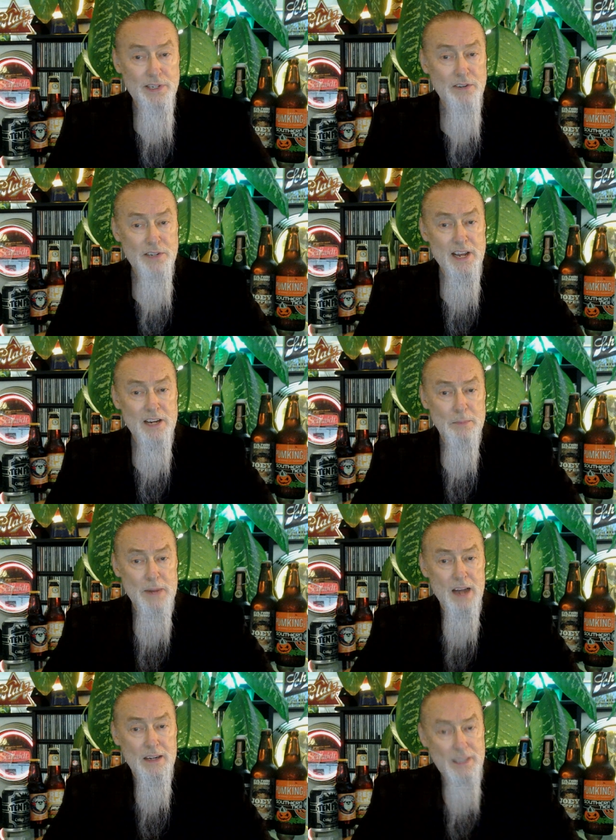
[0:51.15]
no doubt
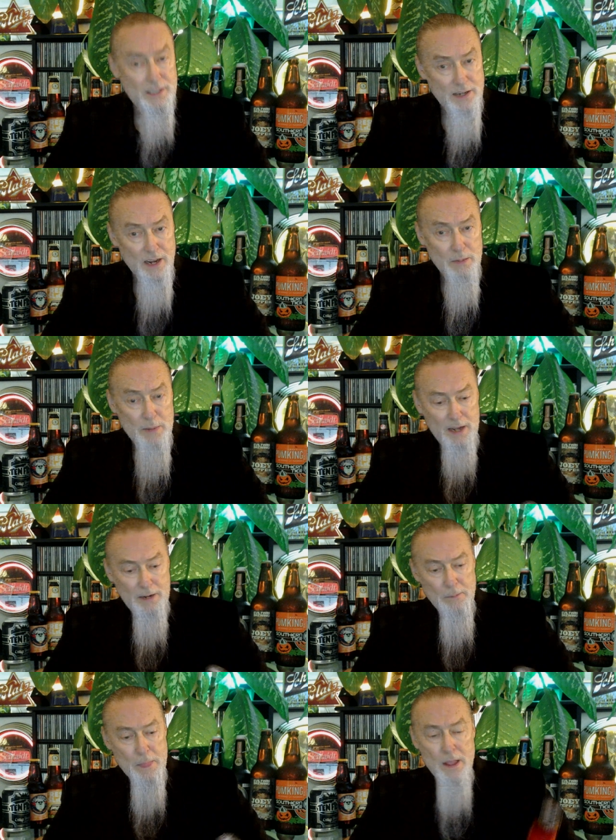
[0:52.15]
about it. Let's talk about it.